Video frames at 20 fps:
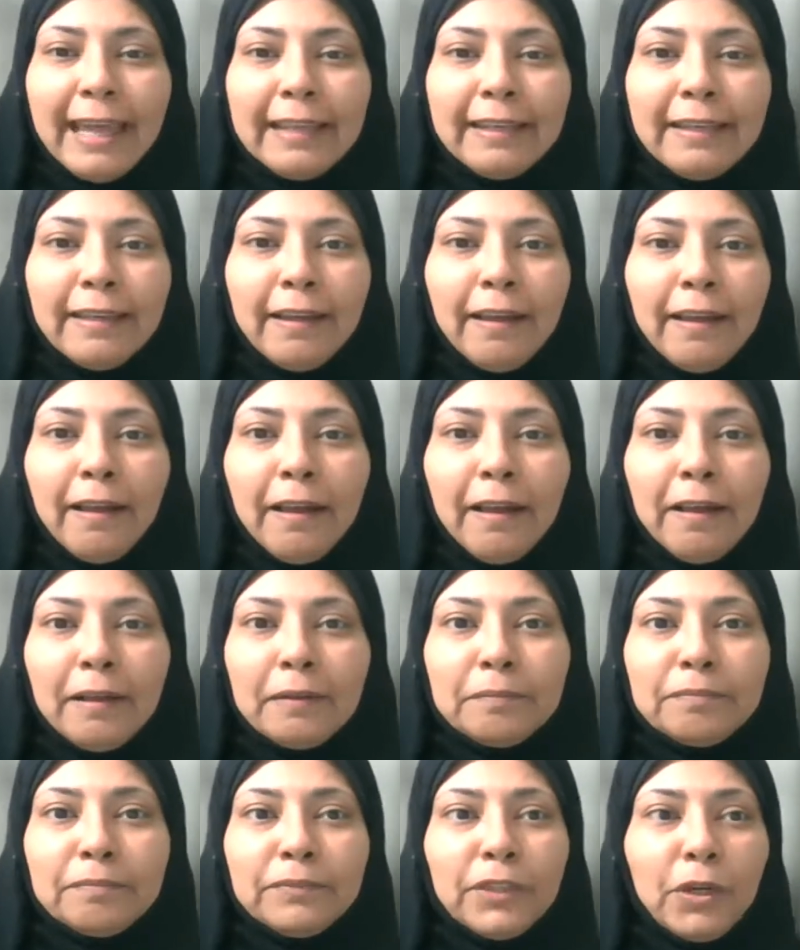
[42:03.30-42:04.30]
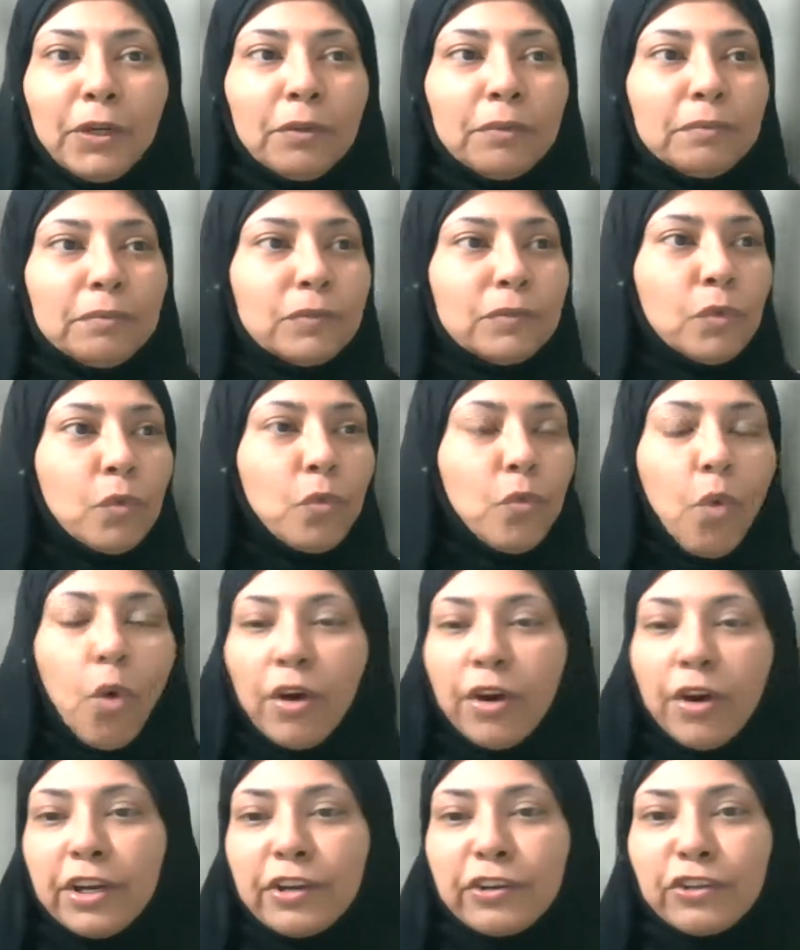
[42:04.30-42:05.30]
and
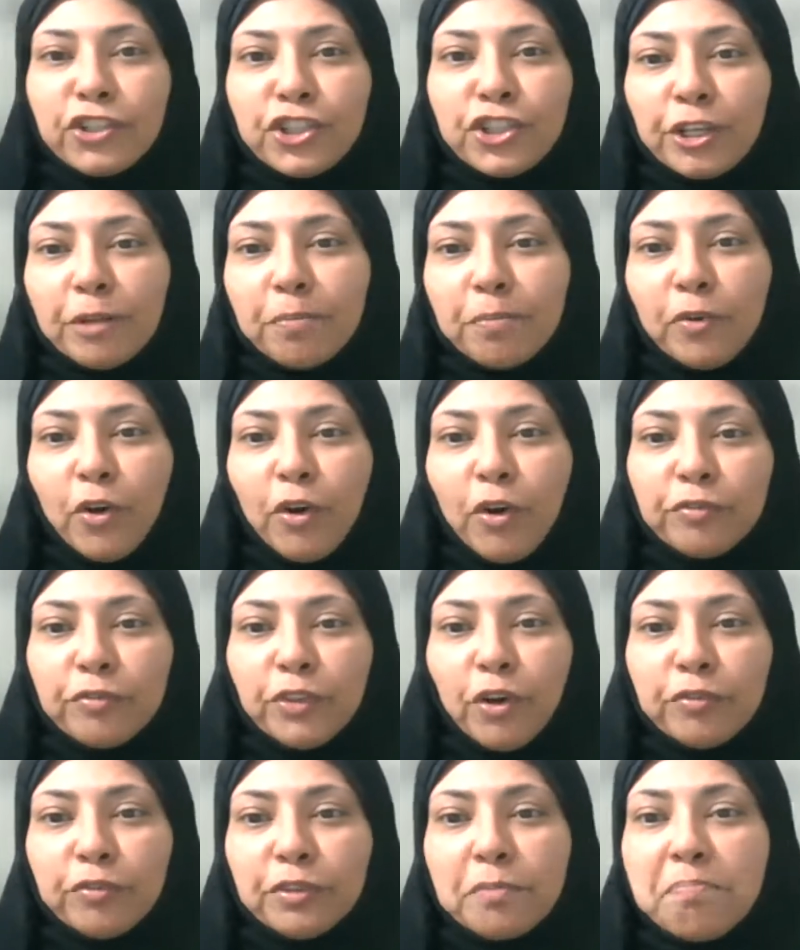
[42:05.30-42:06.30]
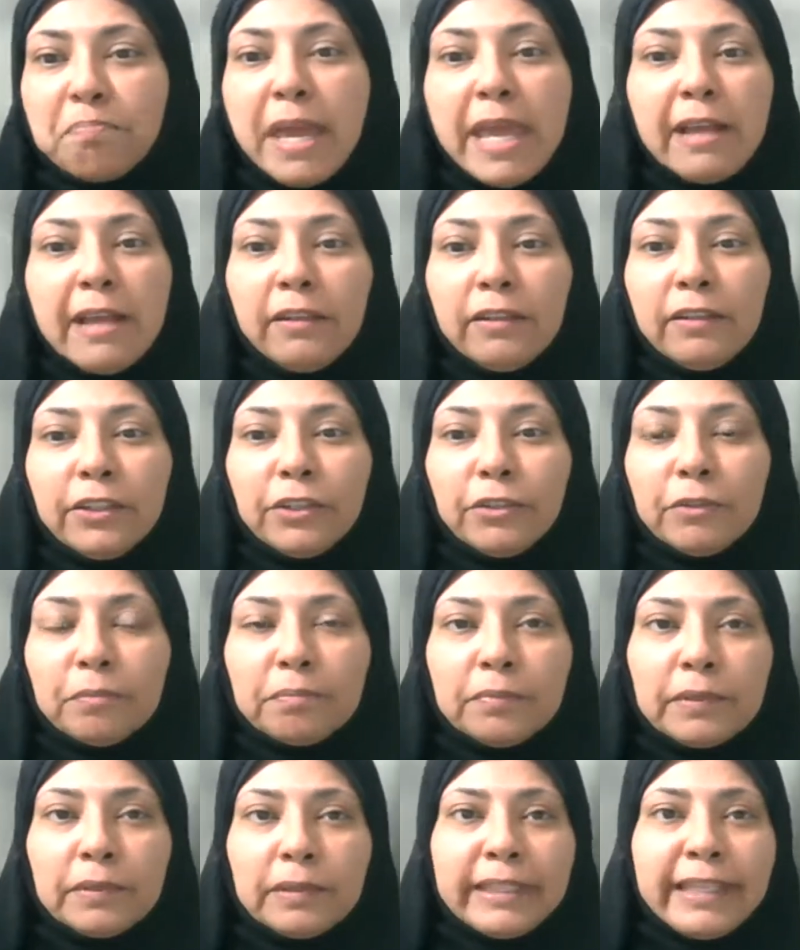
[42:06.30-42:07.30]
warriorship of the male,
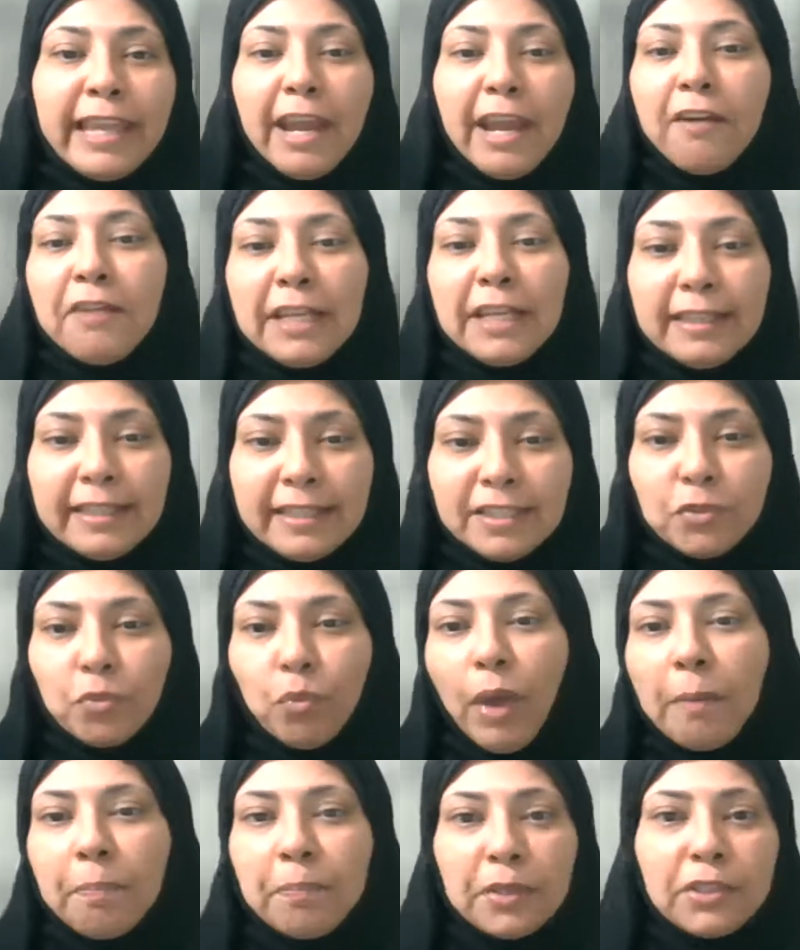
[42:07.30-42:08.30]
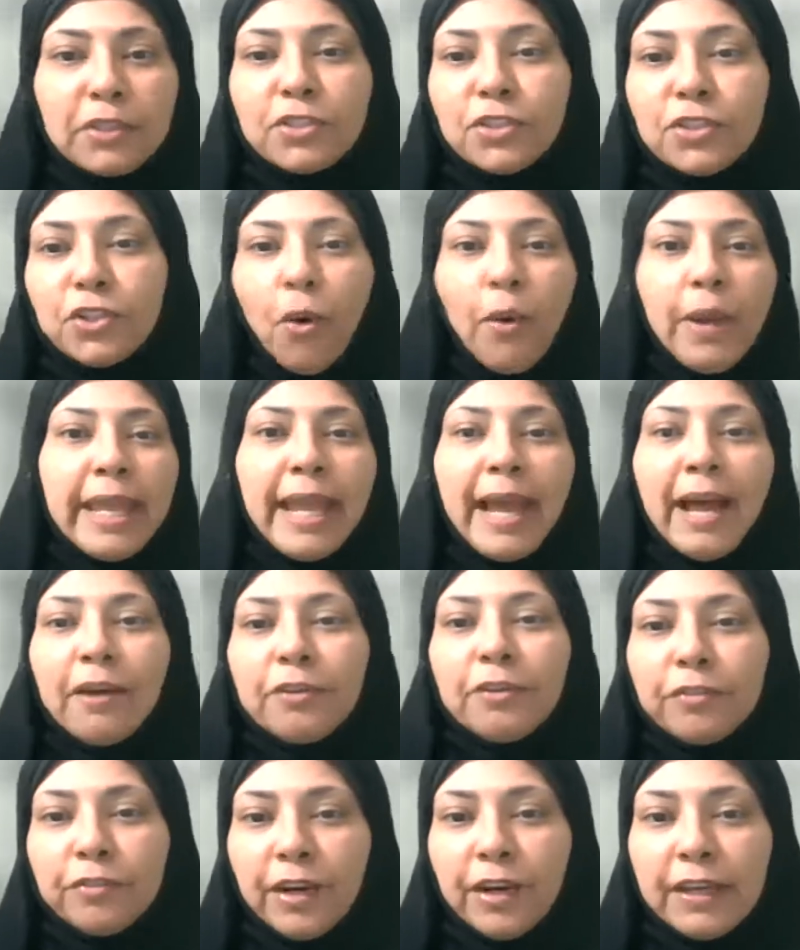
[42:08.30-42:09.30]
carrying these weapons, going
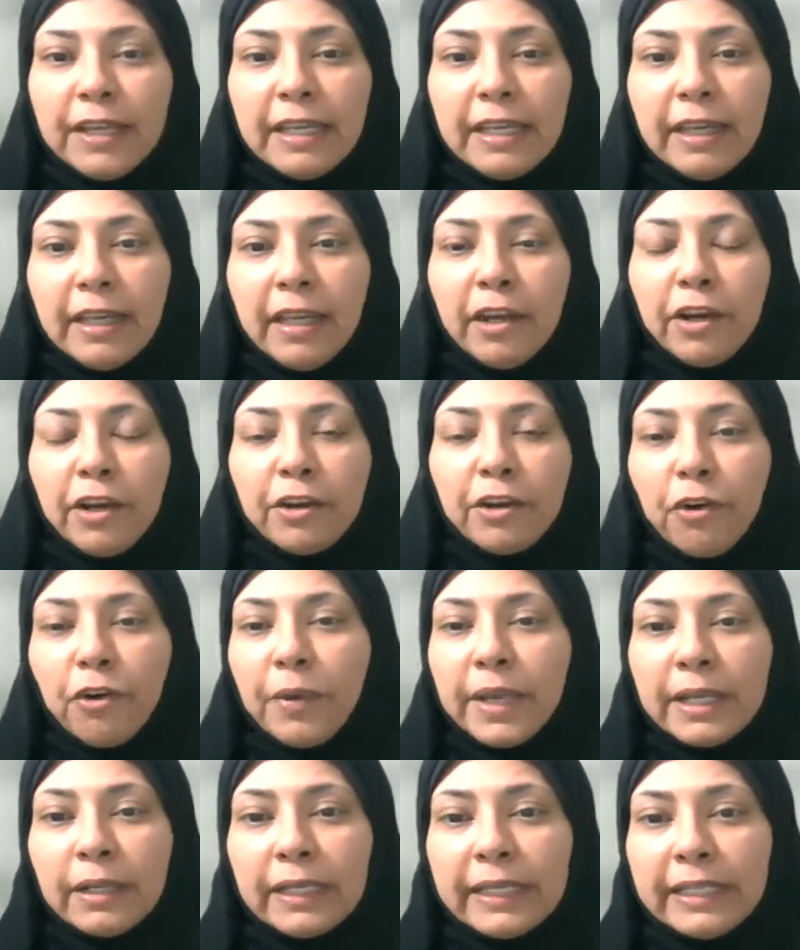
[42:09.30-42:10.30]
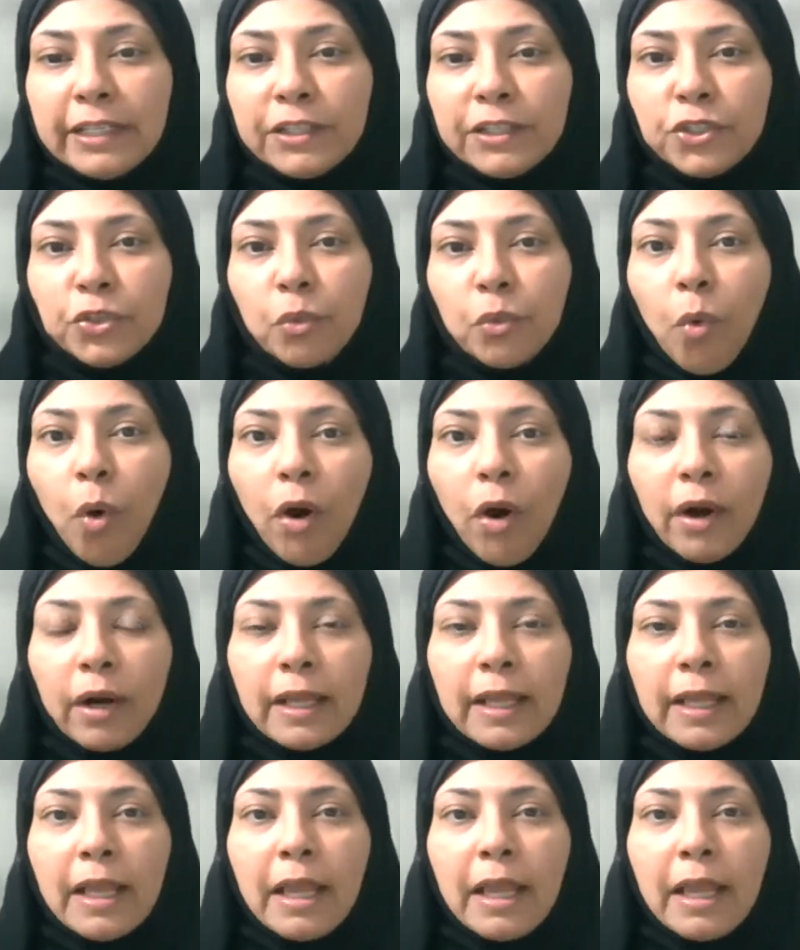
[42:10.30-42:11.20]
out very heroically into war.